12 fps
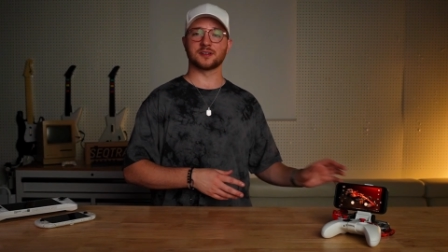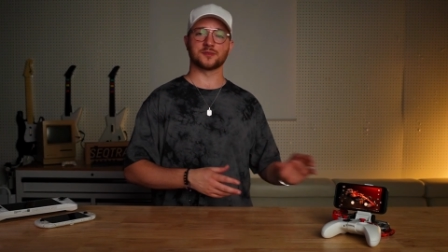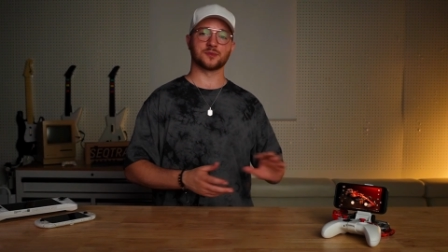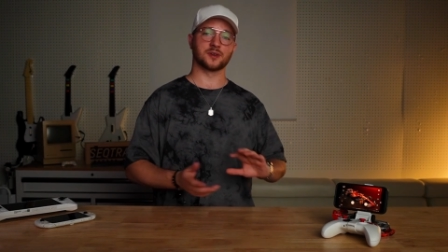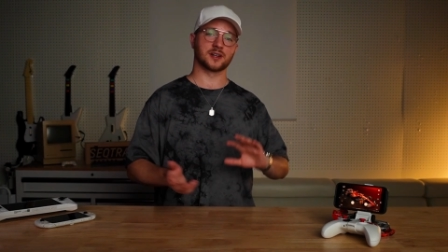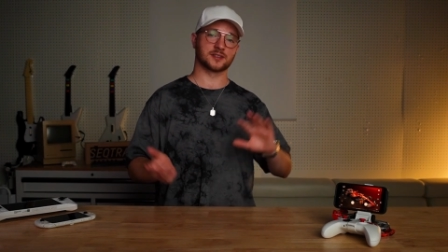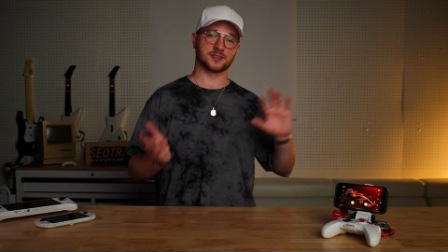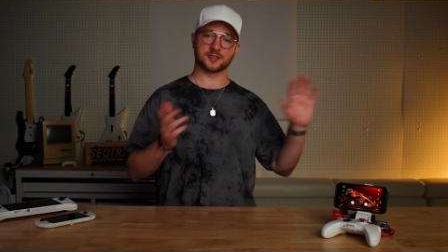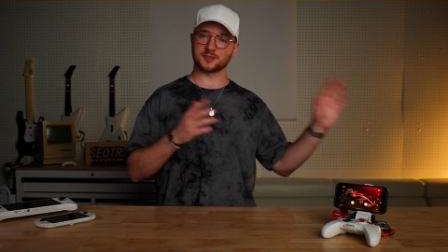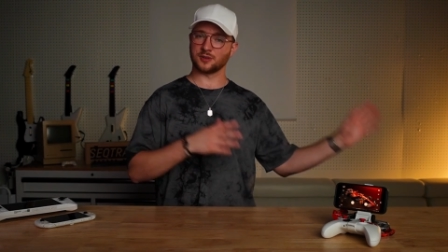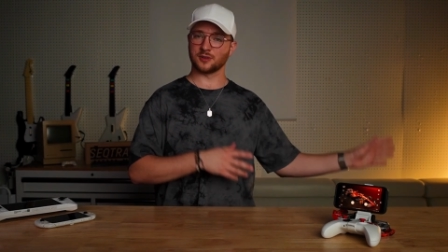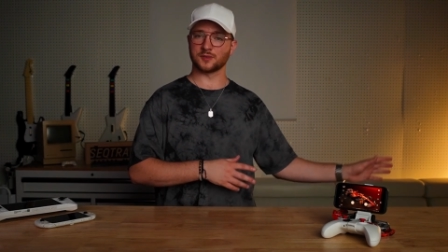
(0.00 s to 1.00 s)
if you wanna
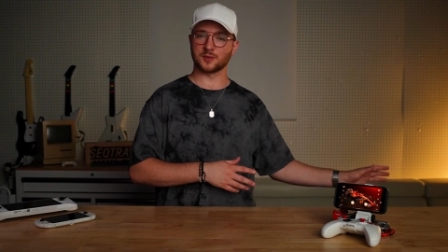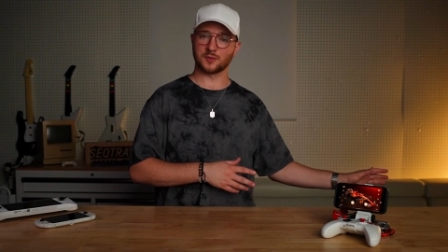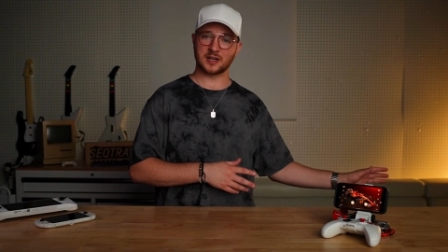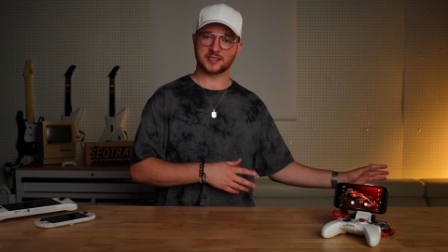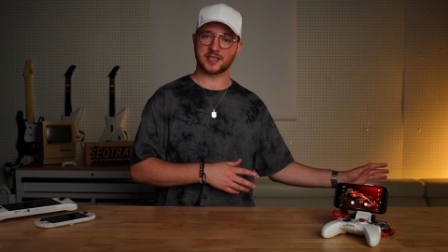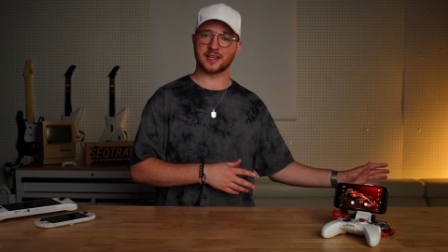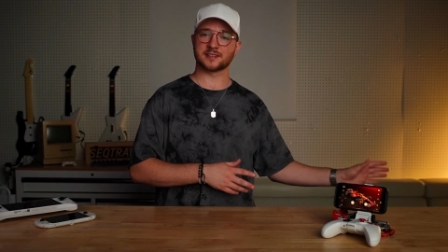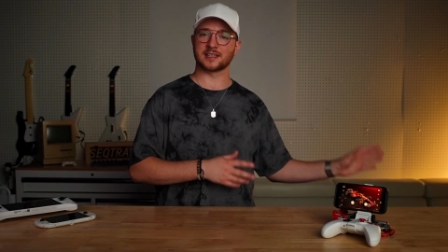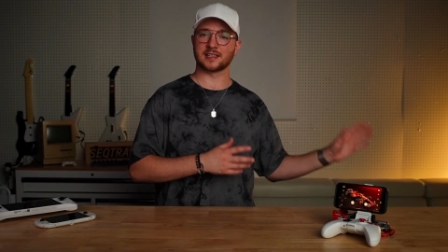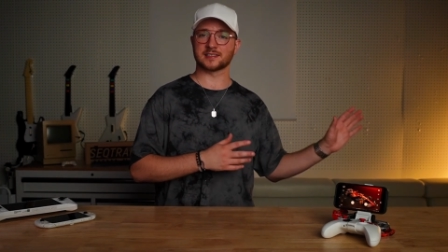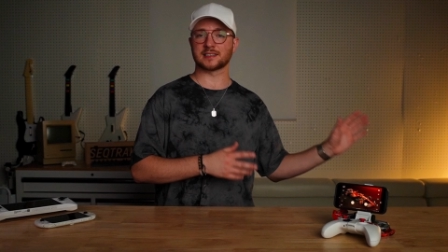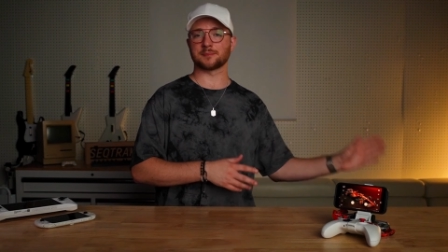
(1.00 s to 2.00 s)
just go over and watch that to
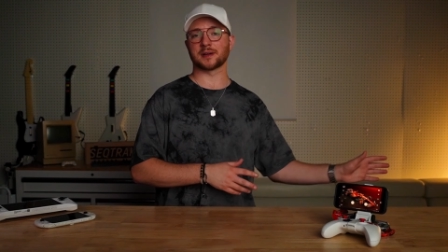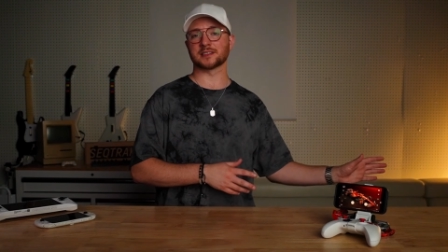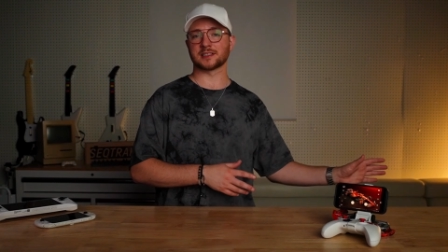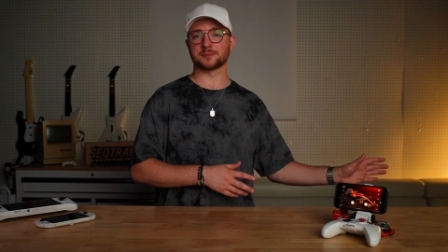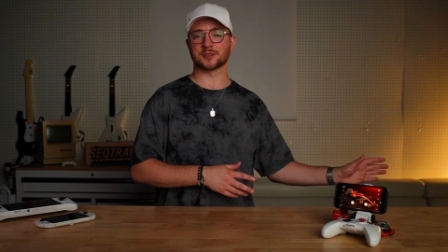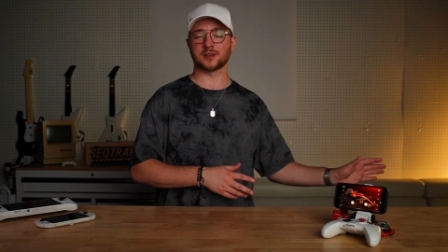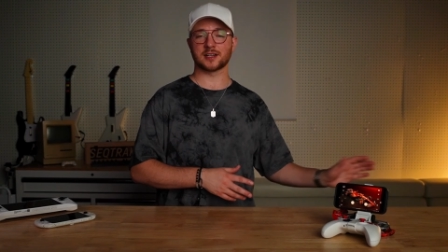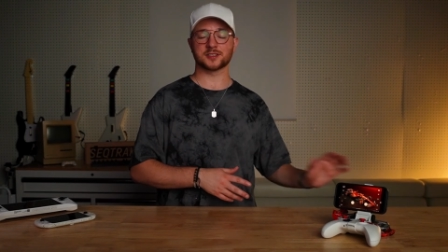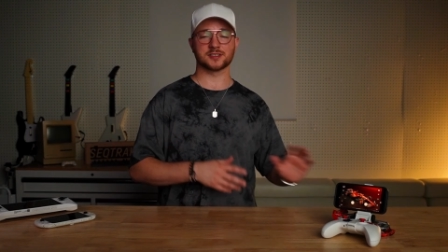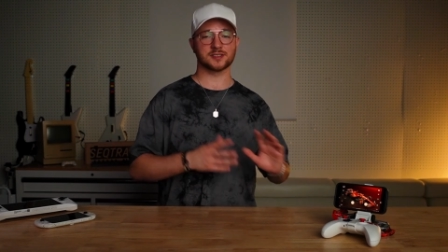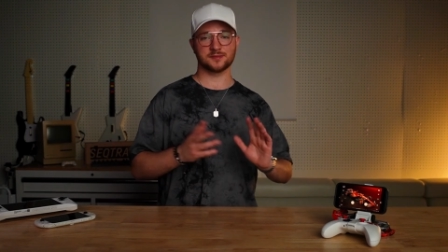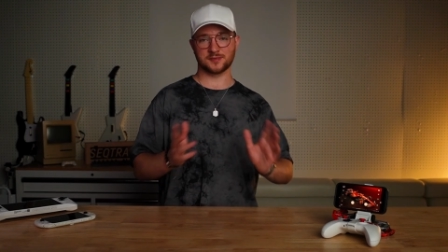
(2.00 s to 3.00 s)
get step-by-step -step
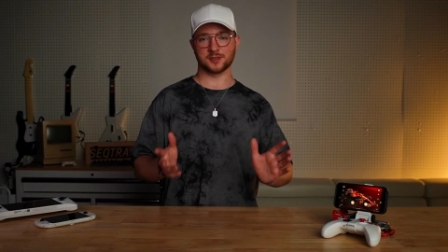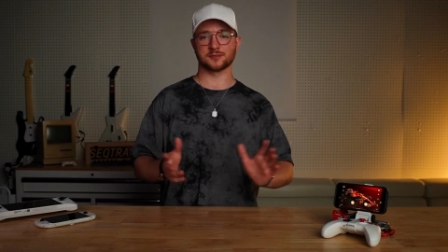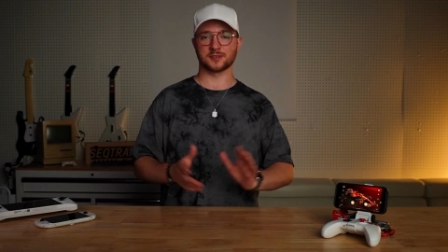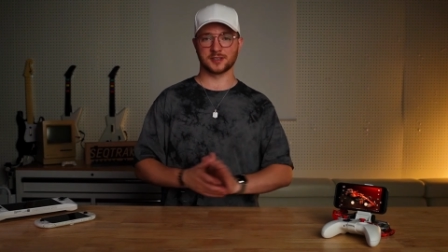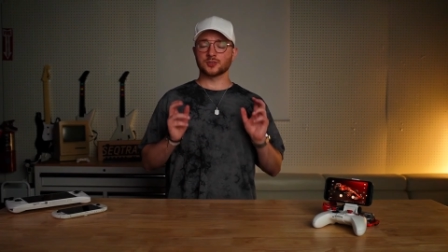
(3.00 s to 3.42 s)
directions, feel free.